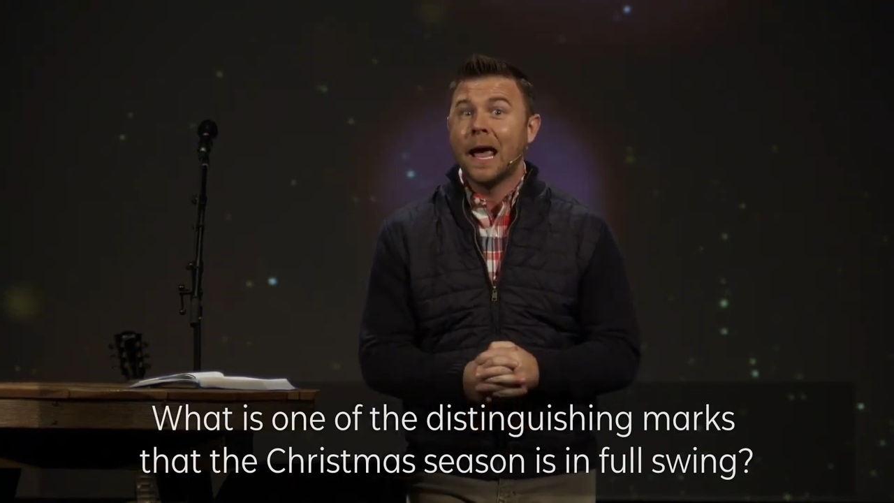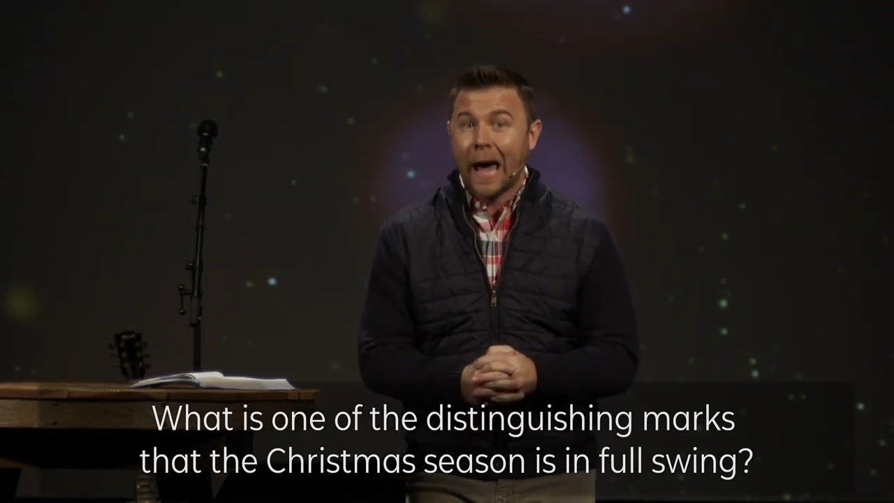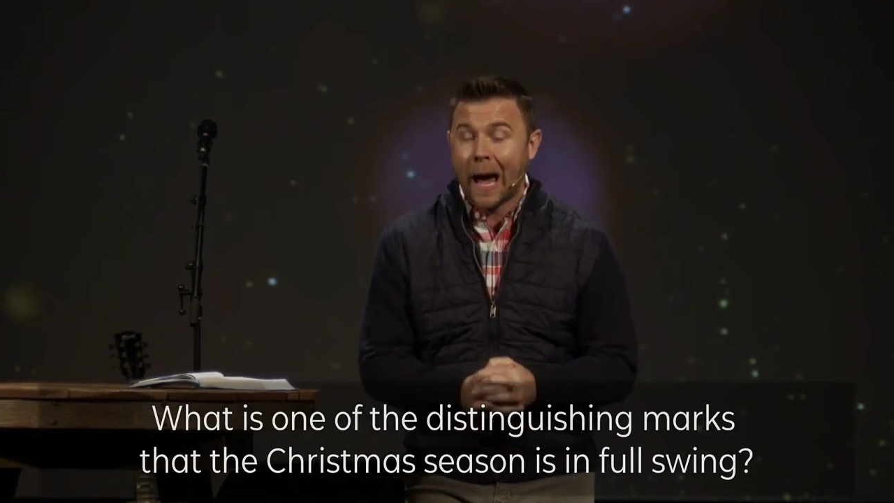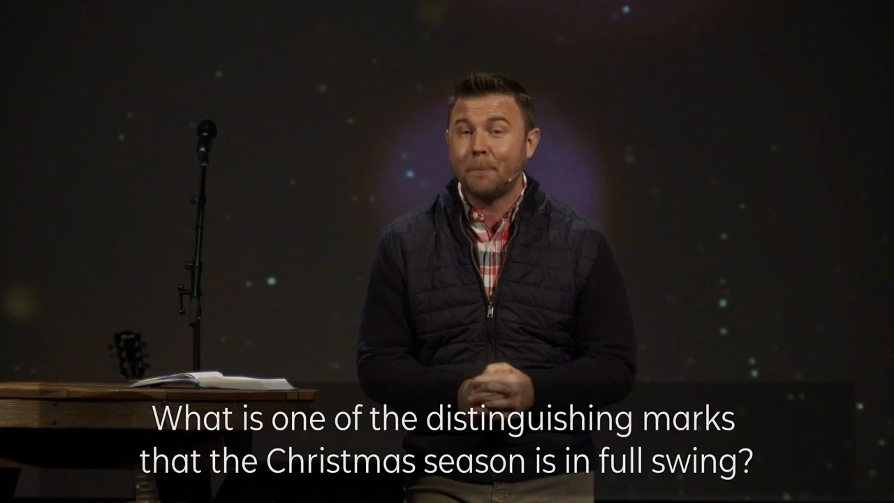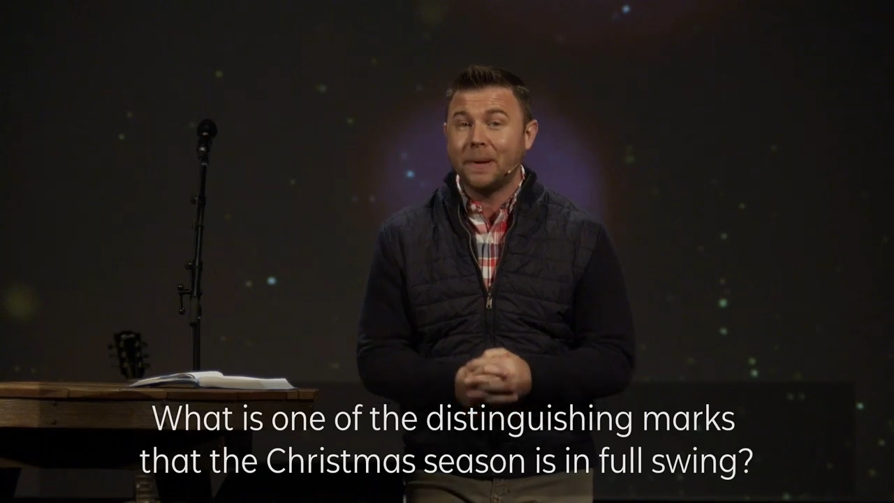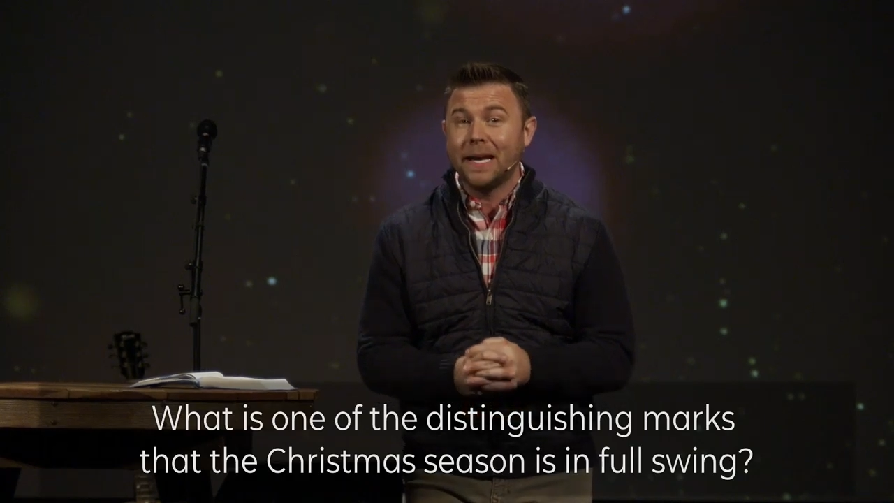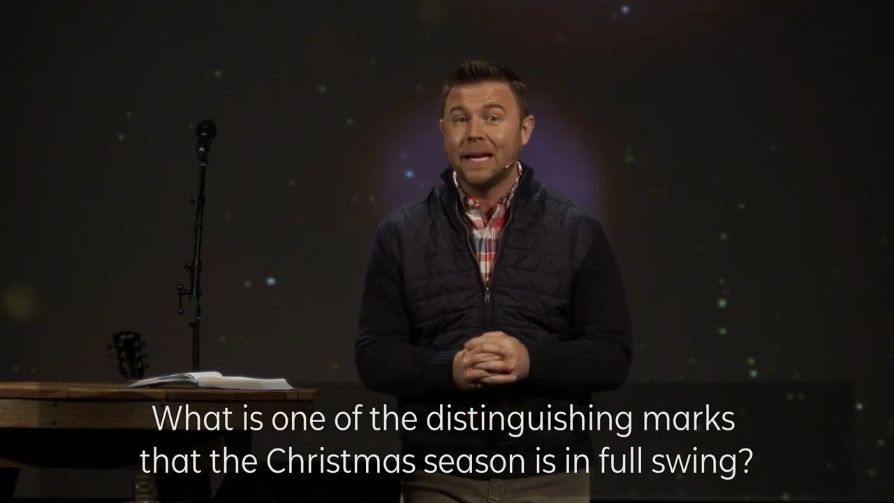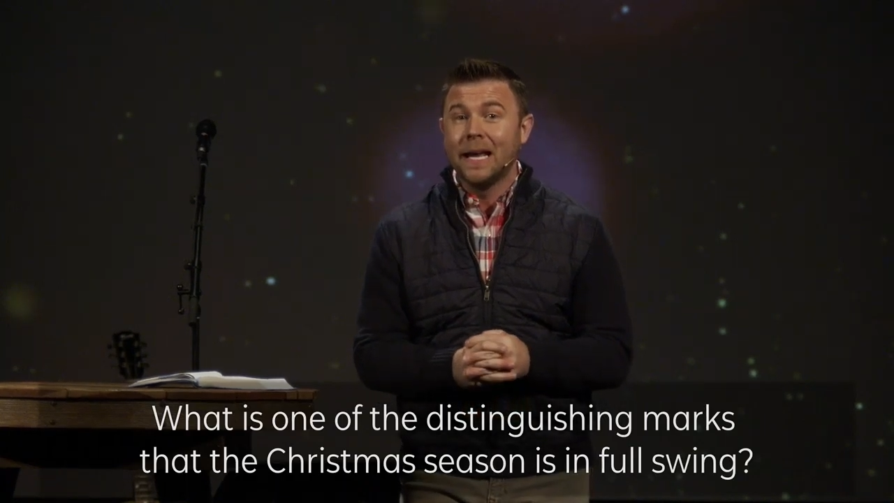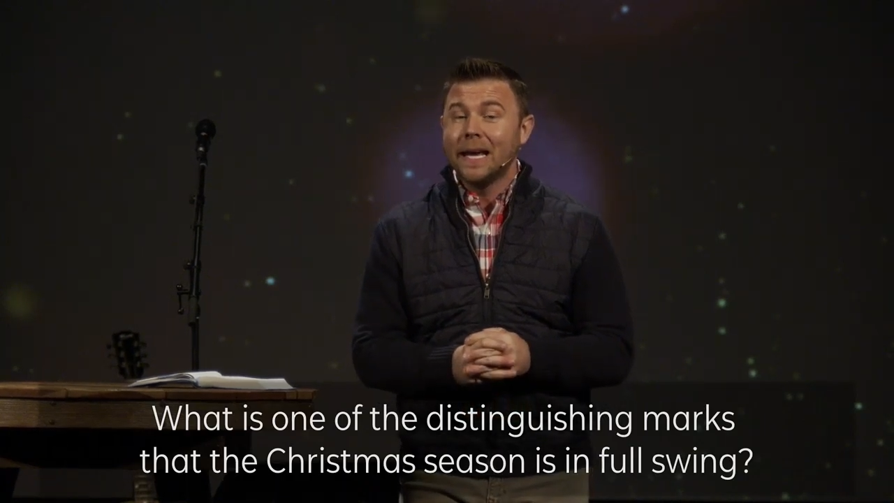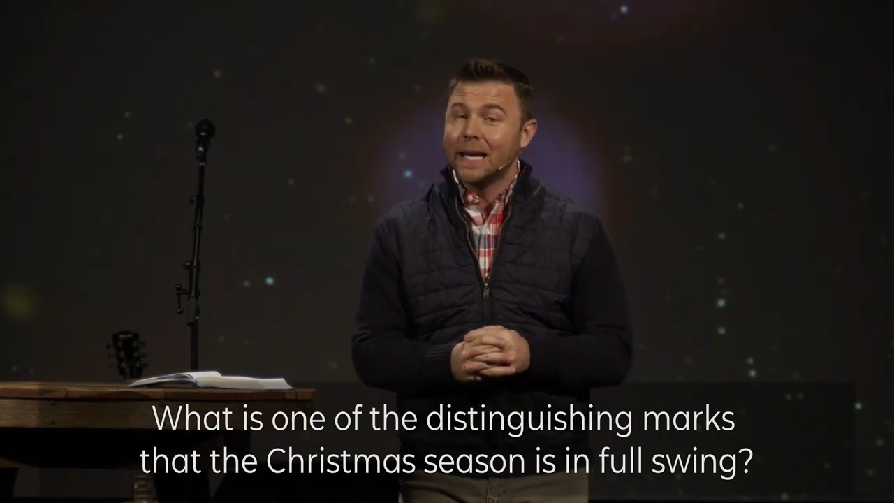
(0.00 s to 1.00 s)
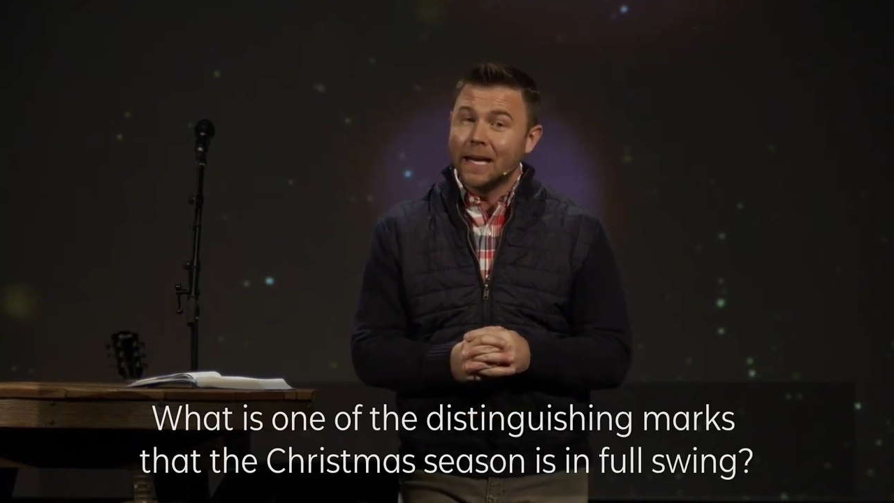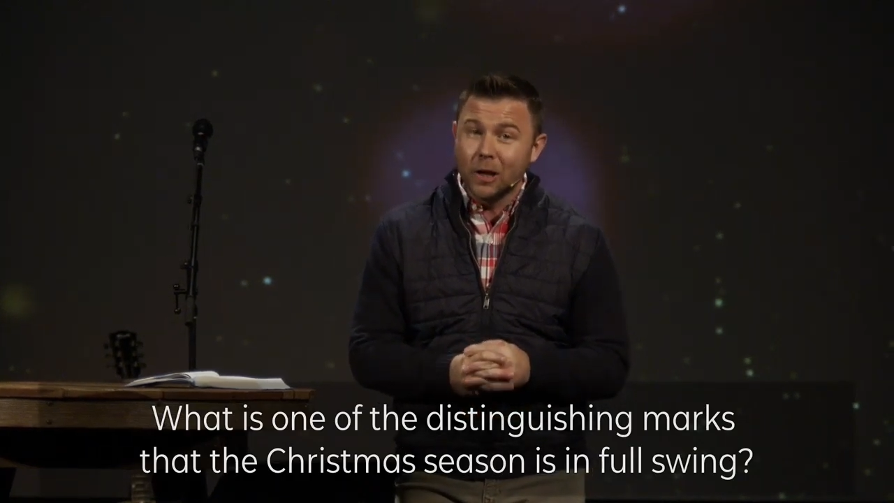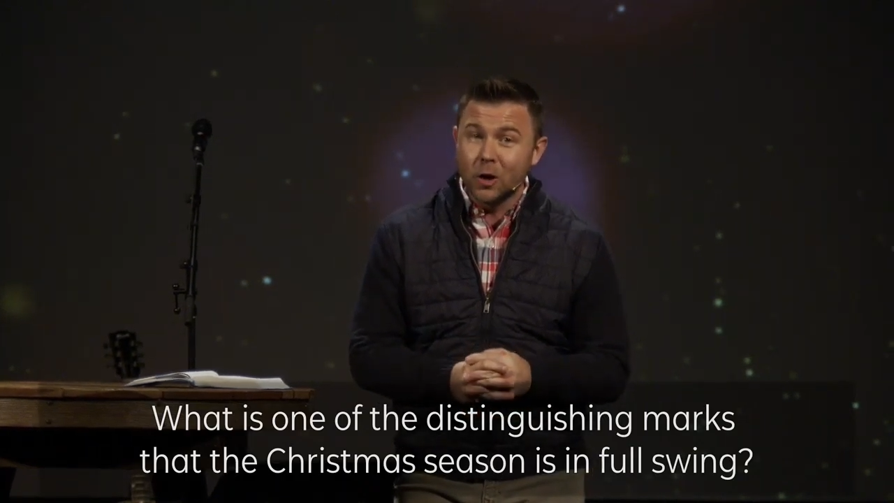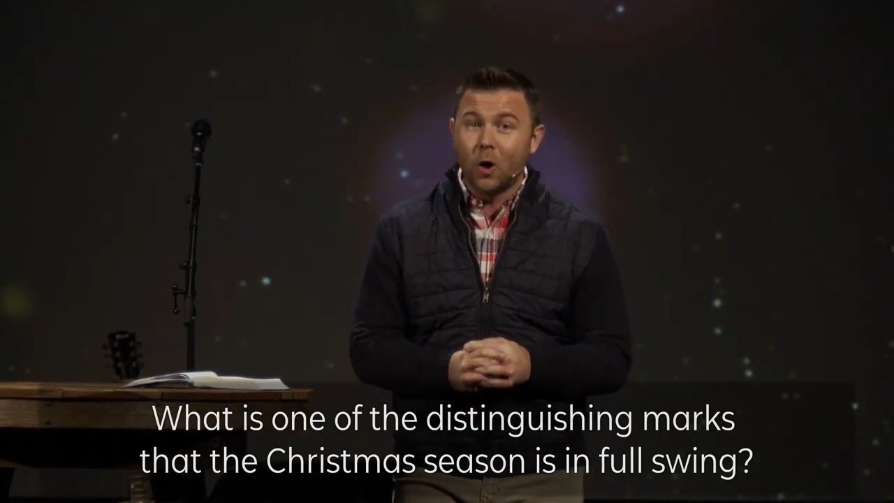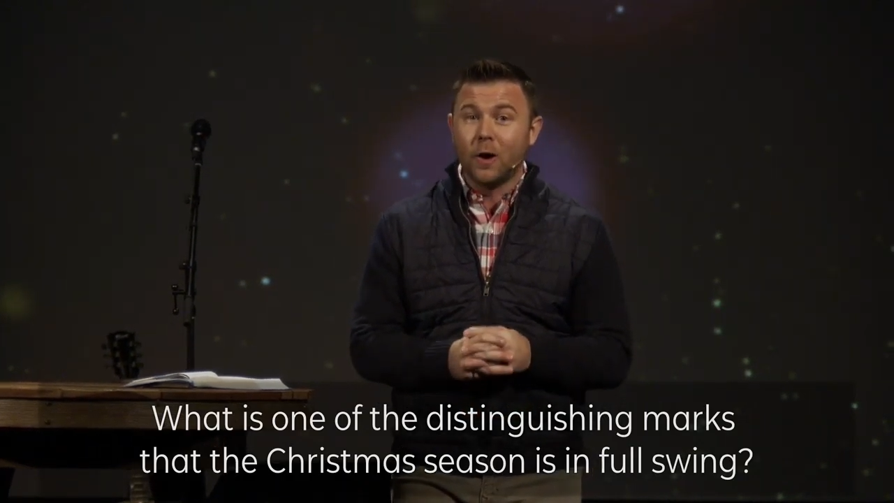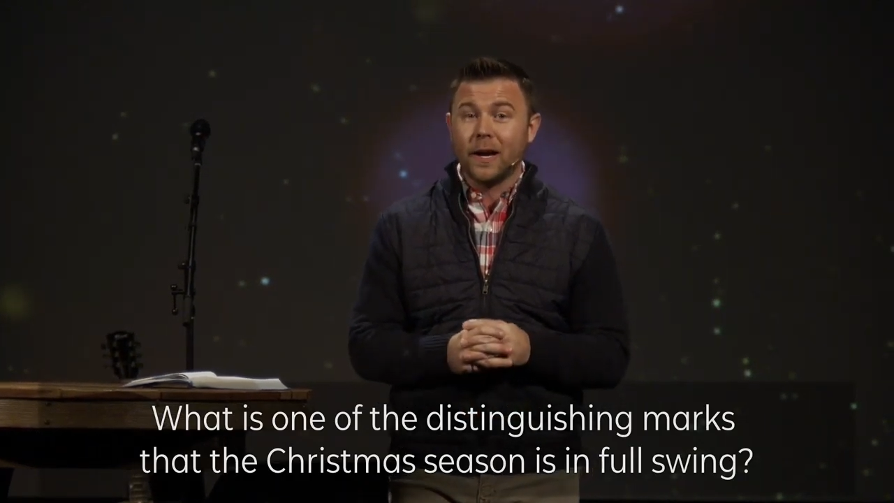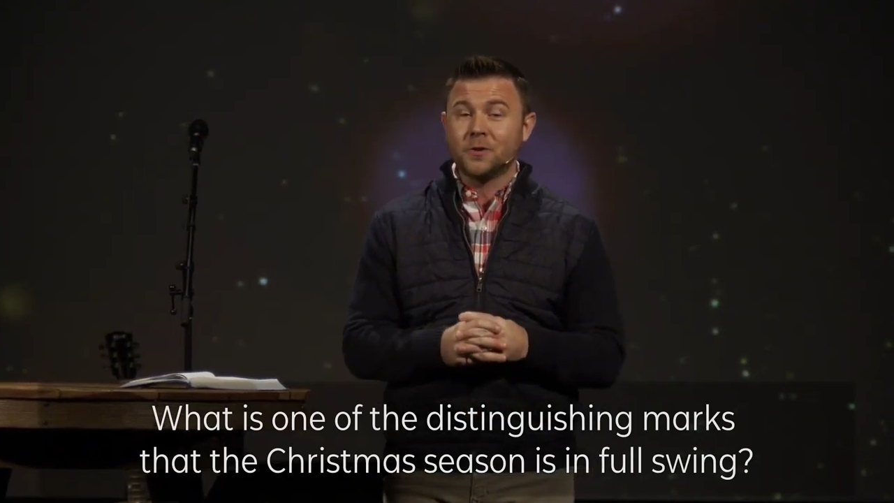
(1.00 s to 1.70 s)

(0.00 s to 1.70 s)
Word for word: happening in Illinois.